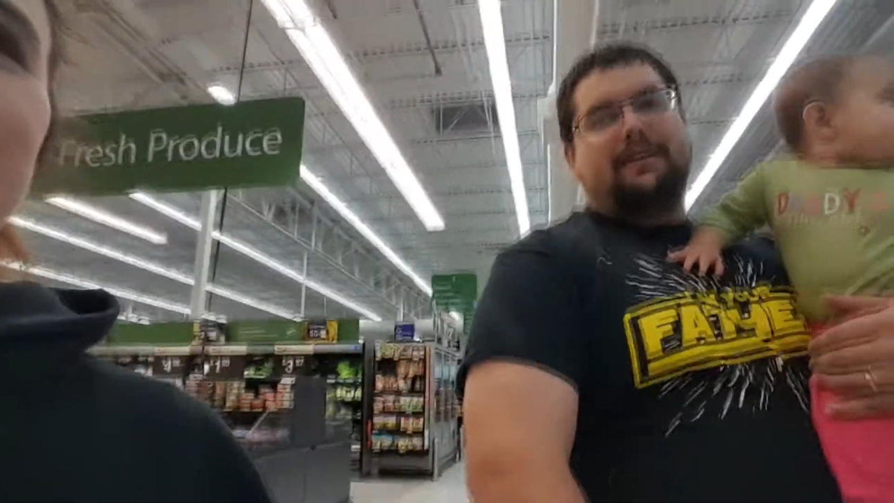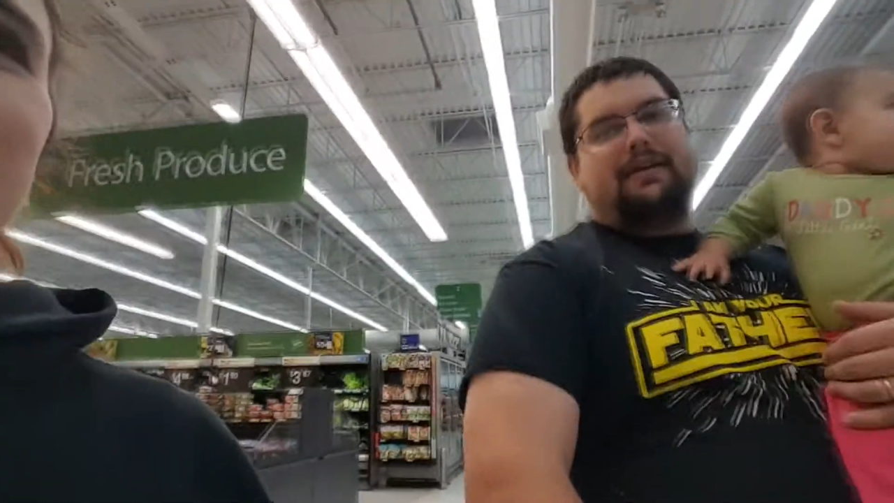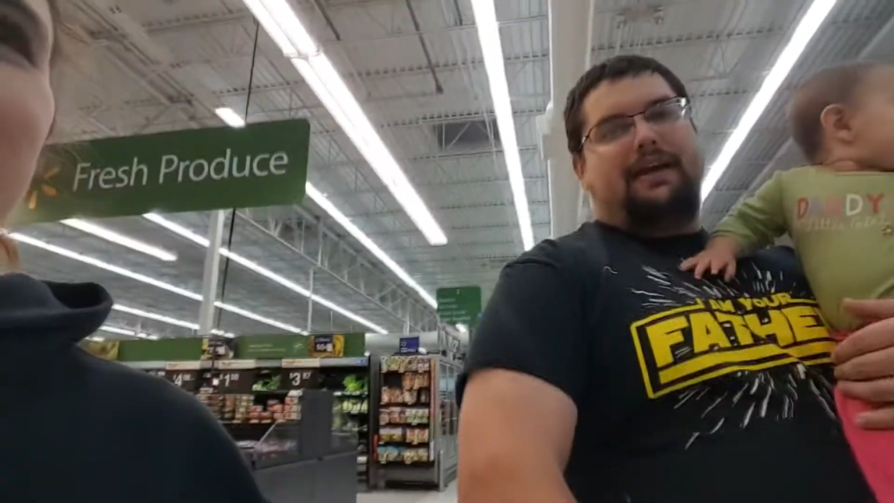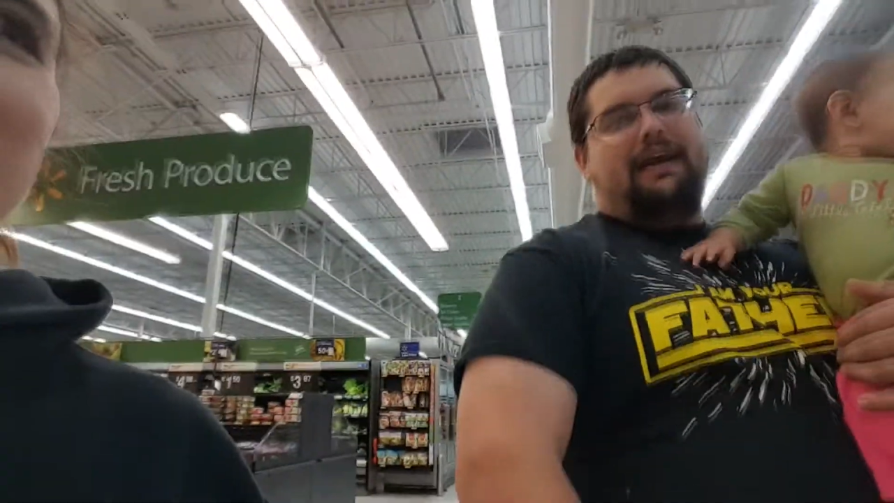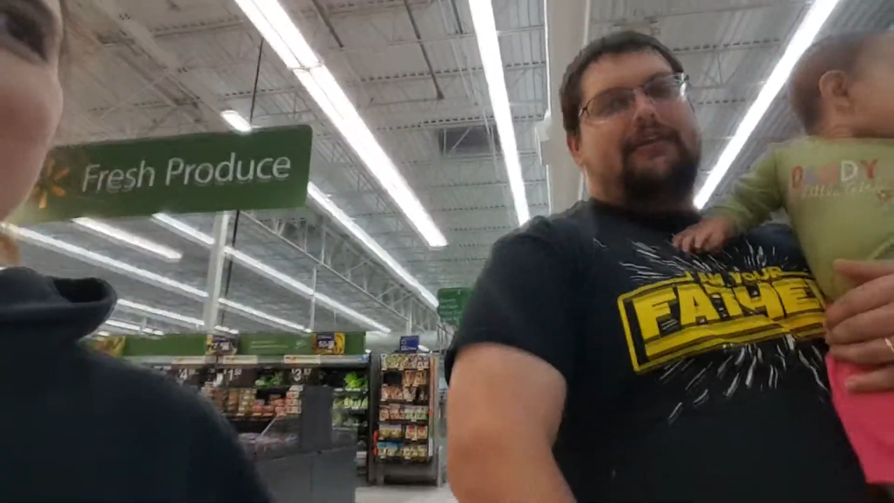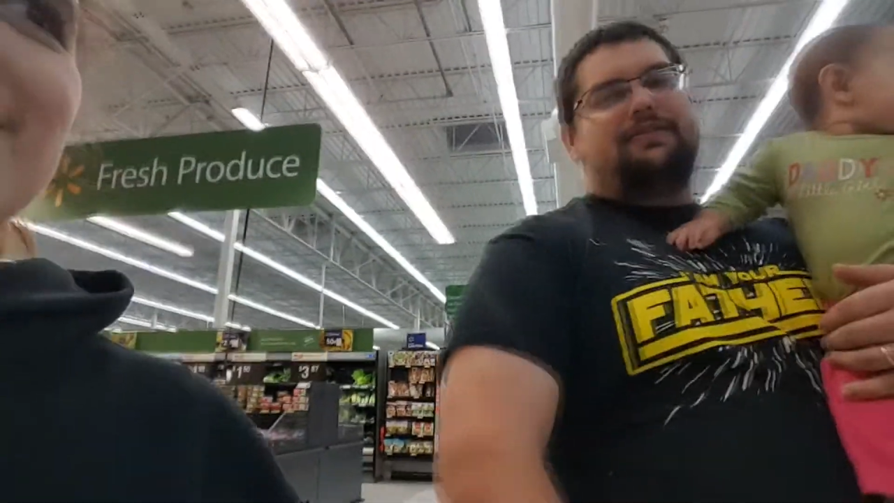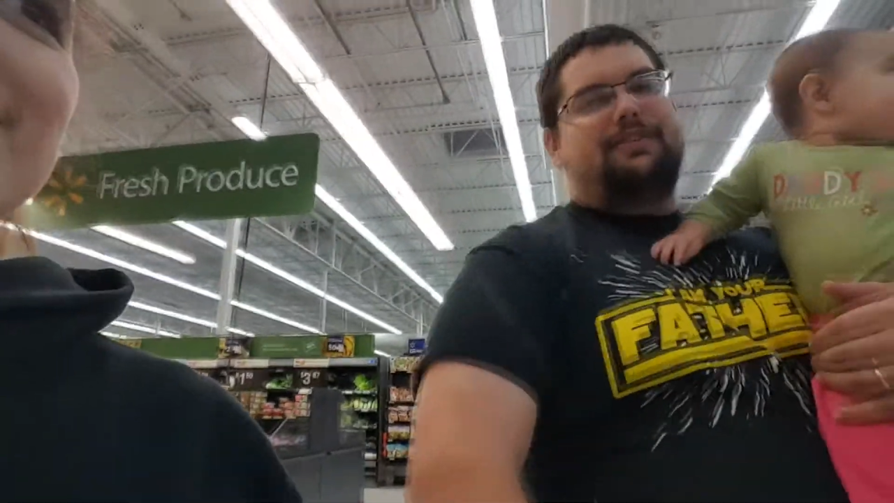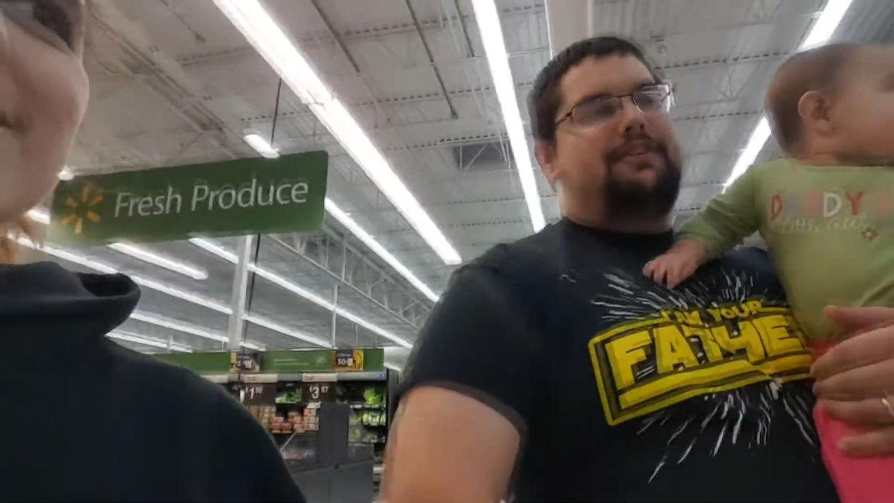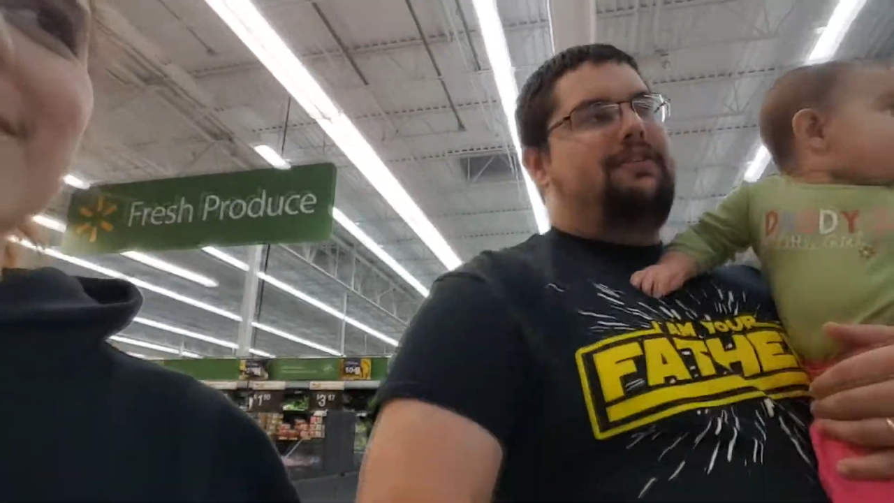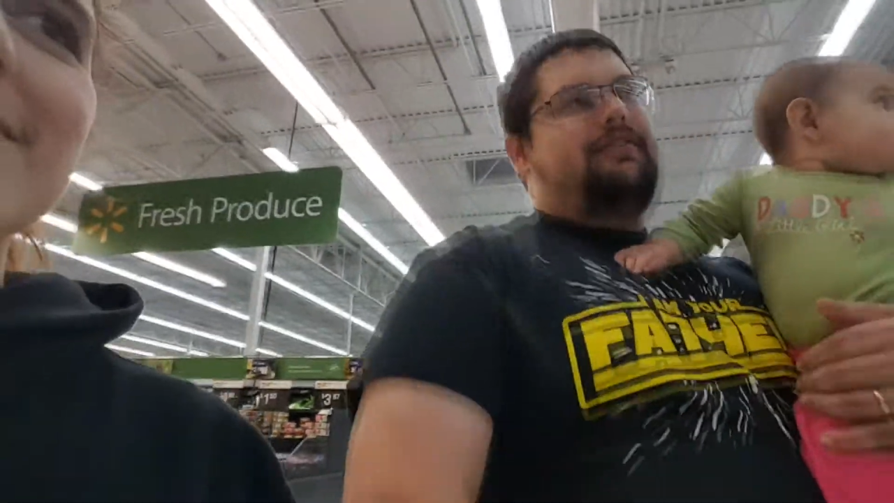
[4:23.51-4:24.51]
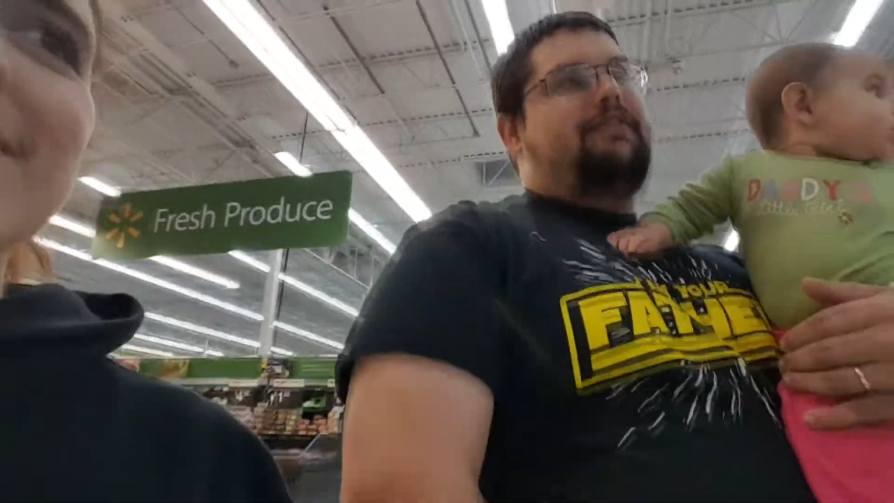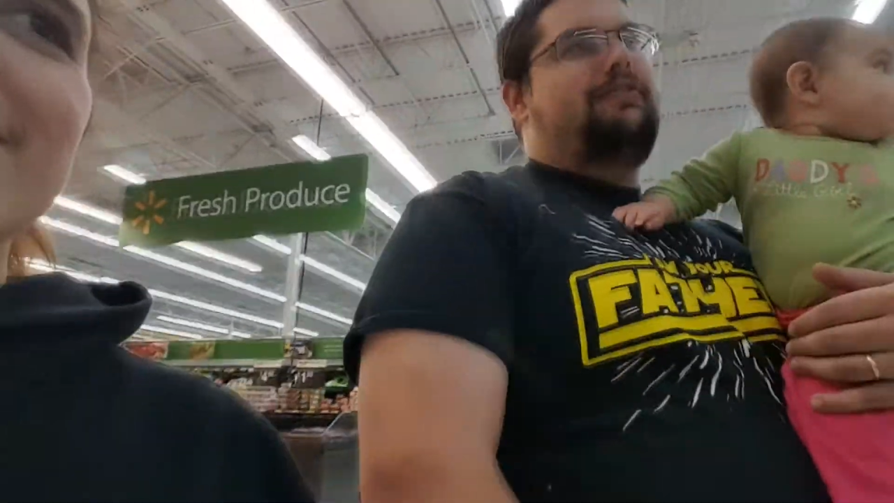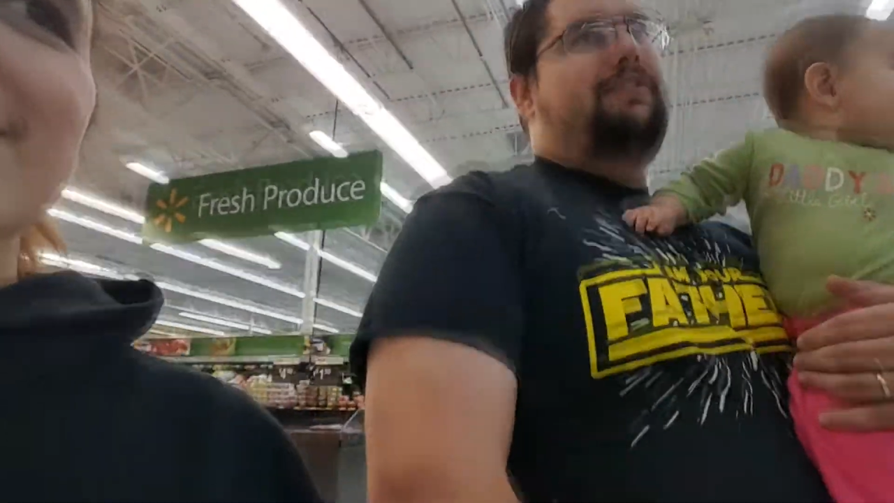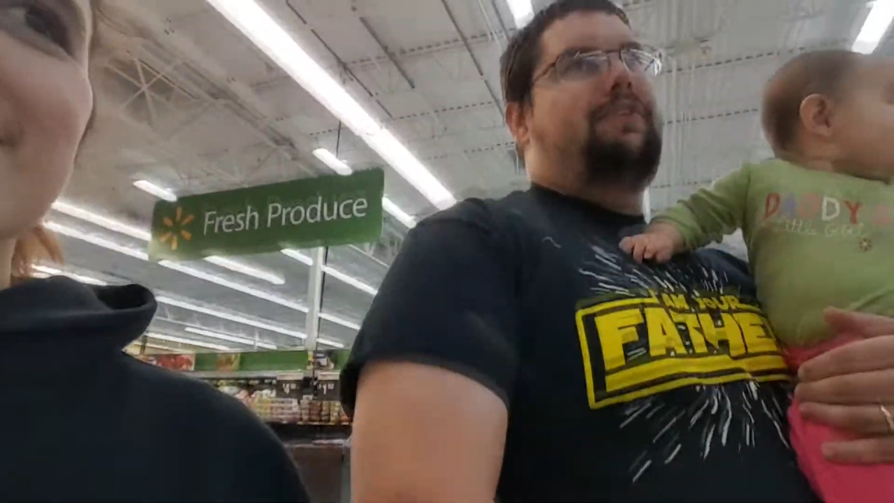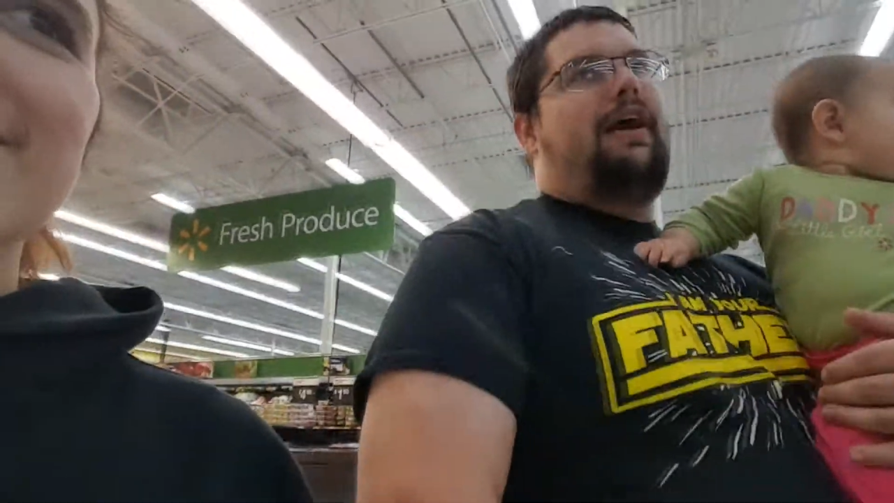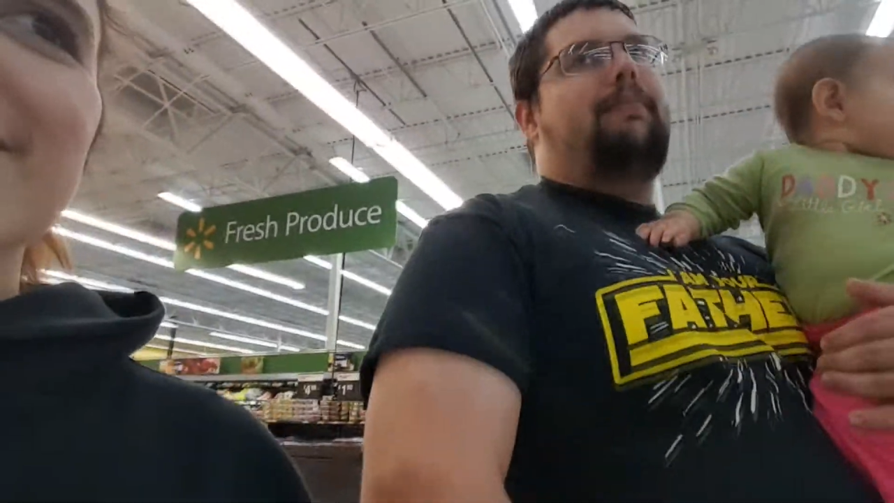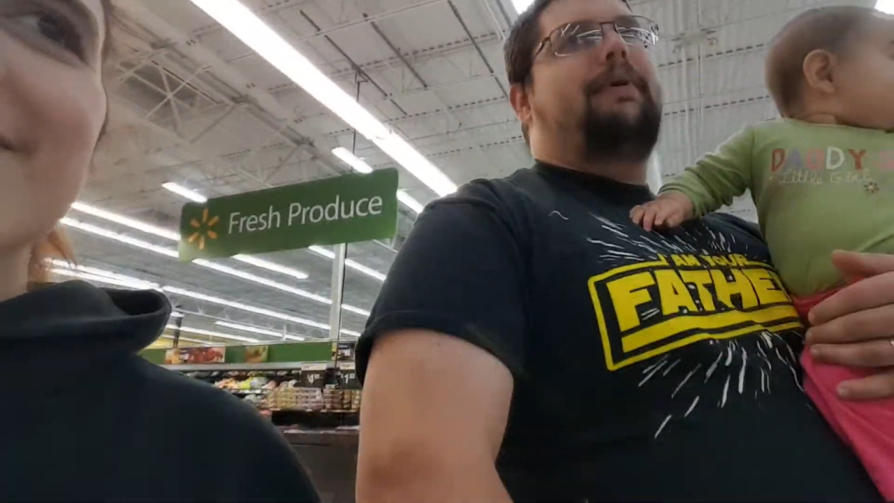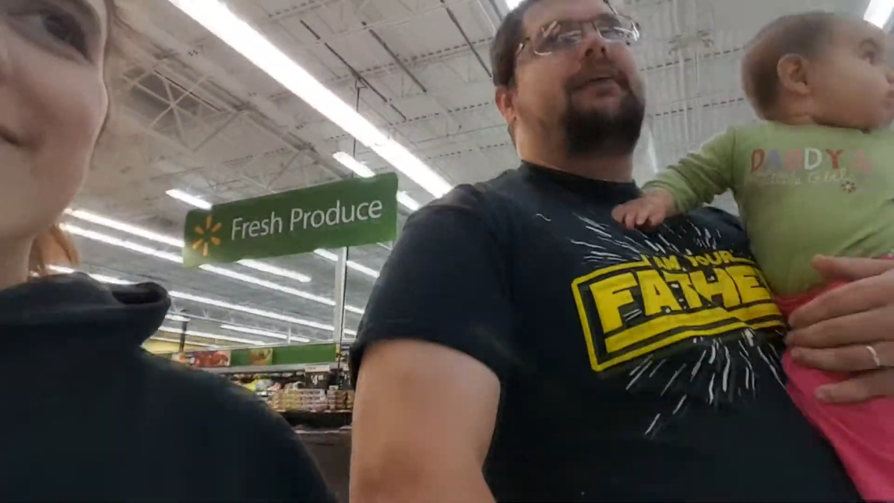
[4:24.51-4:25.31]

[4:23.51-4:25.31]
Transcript: hey, you should, you should grab me.